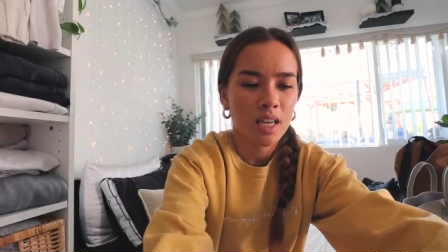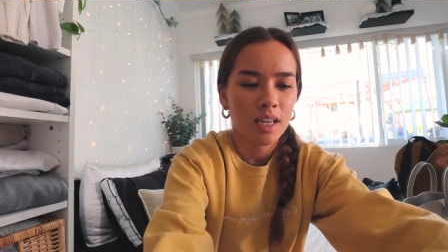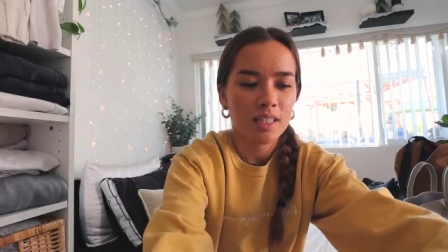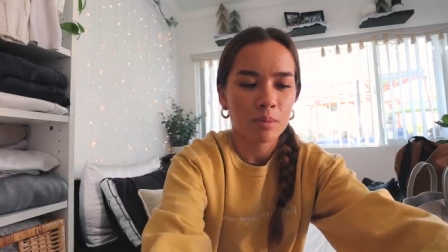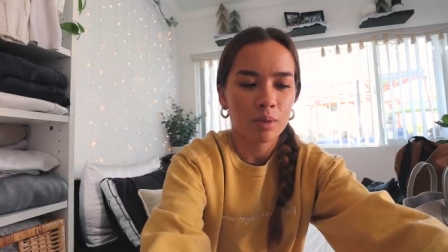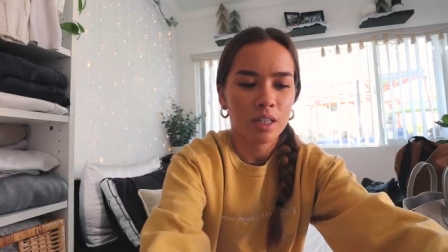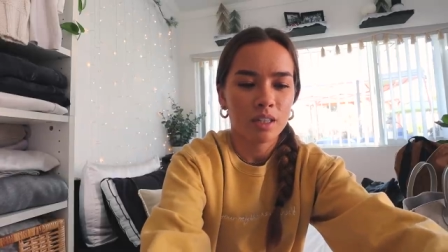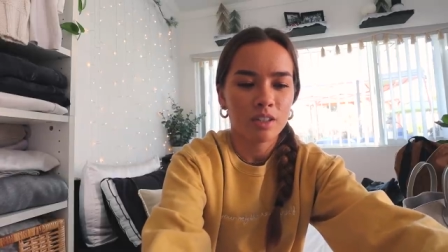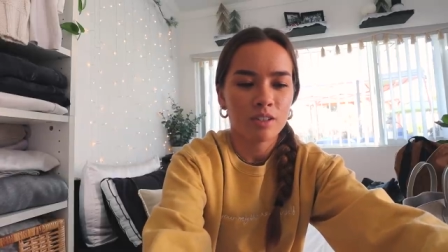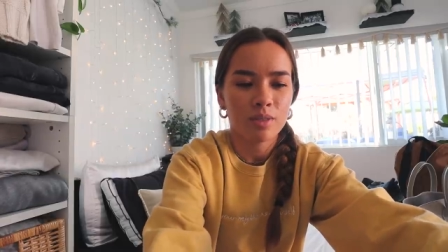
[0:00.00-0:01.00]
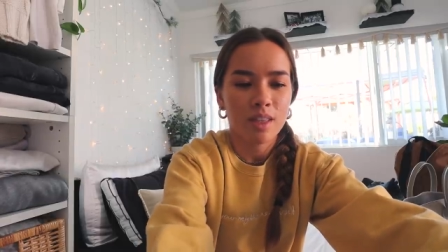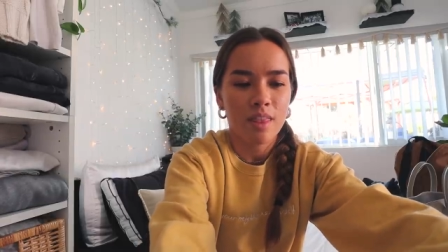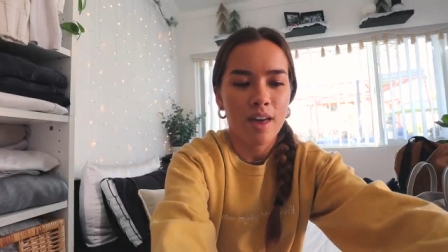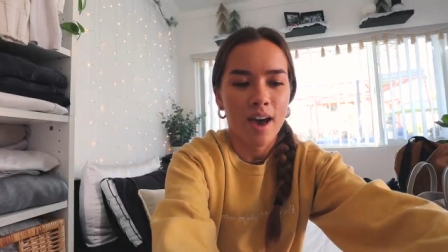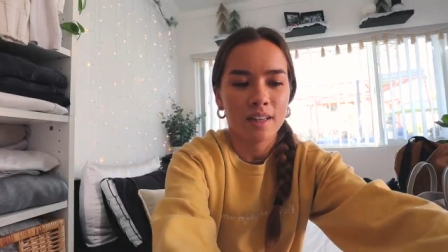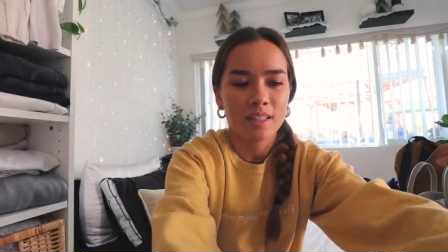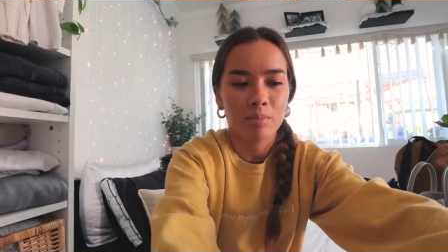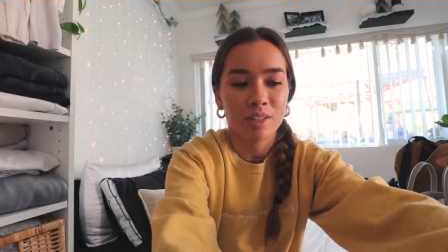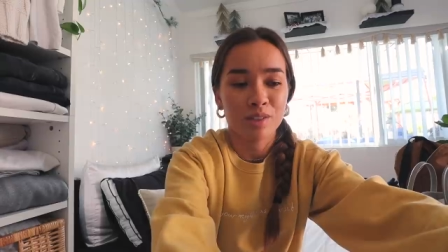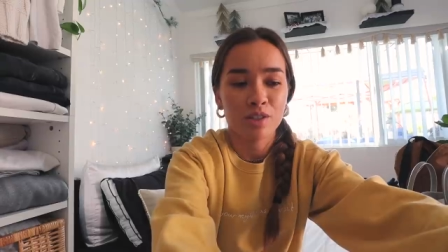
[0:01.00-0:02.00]
because I'm planning on doing that.
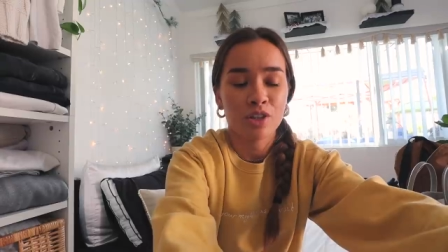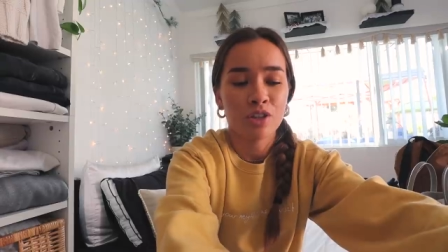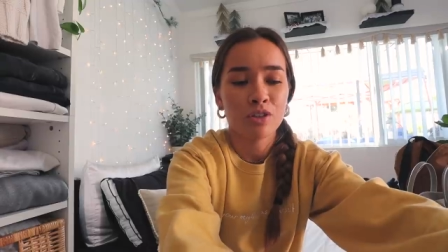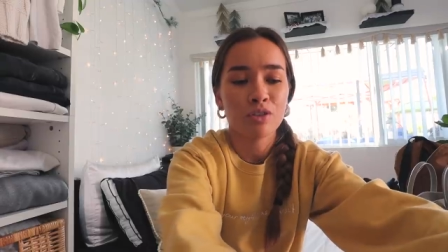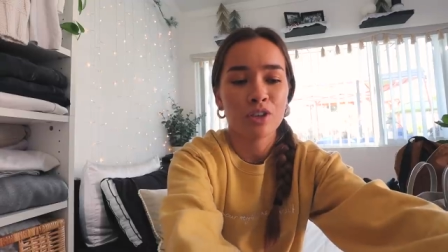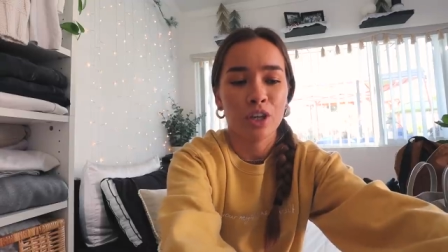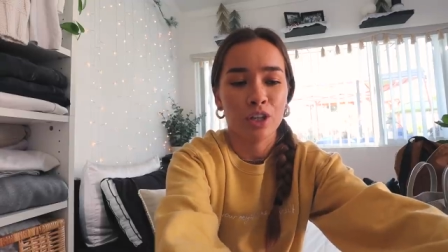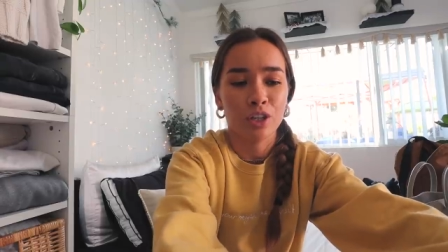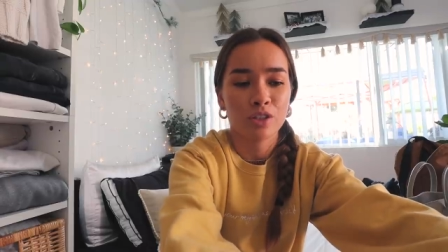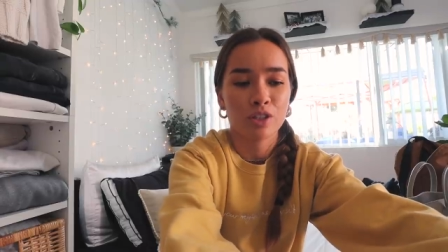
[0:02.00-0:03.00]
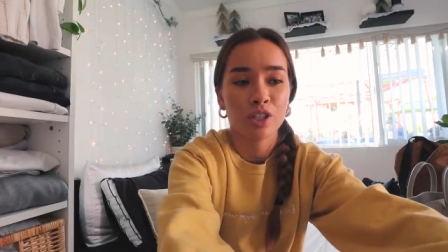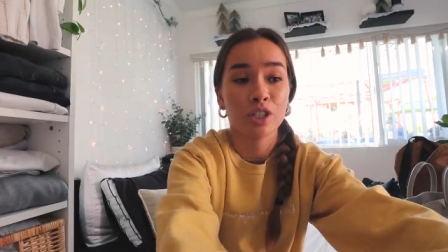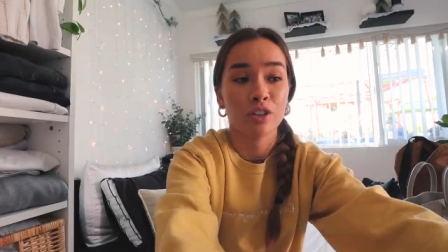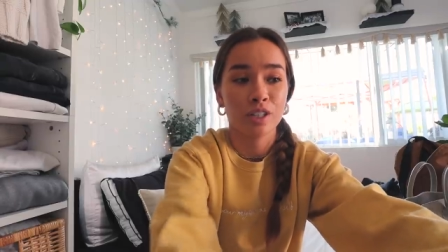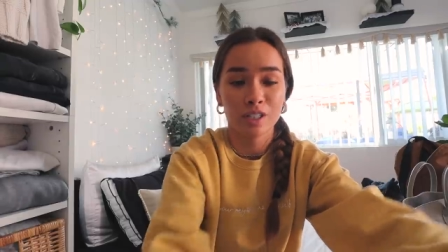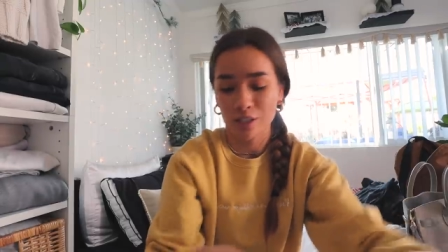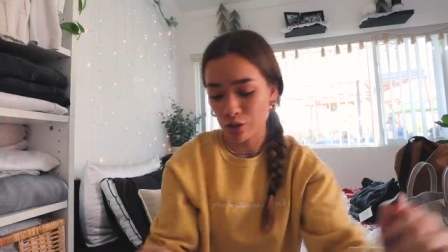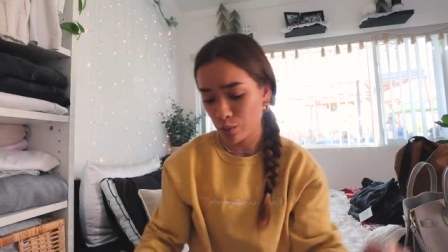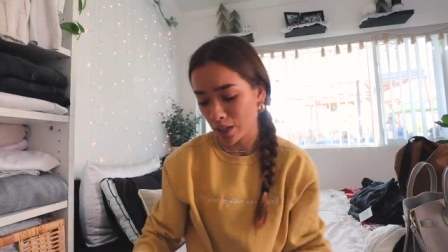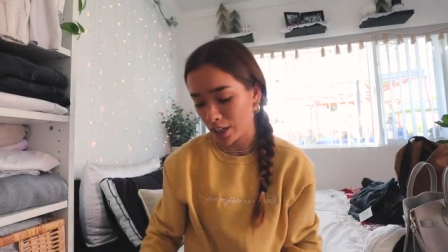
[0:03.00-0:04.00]
But until then, it's a secret as
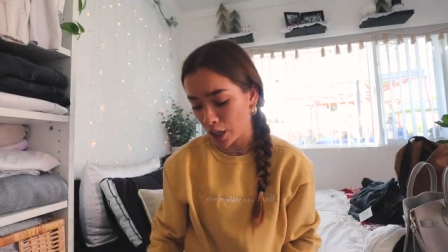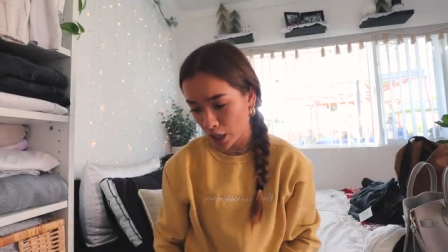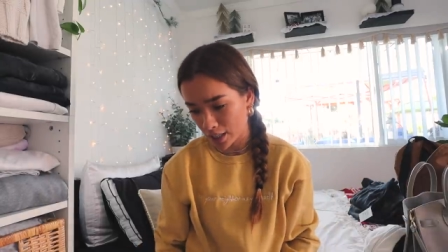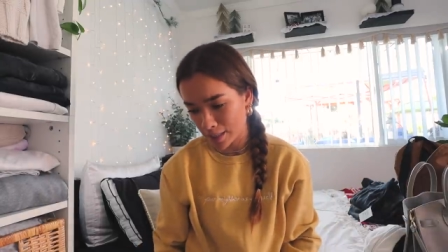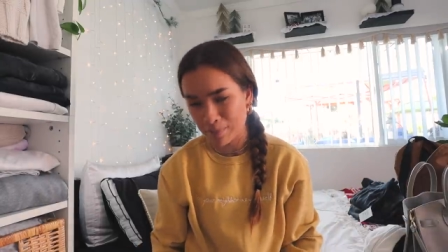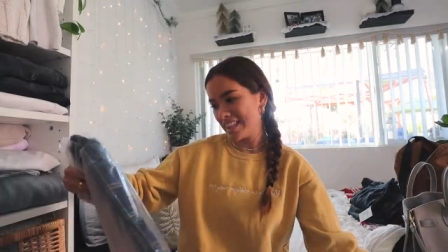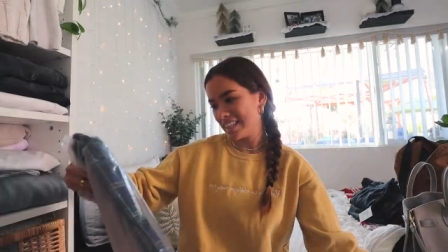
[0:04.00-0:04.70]
to what I got him.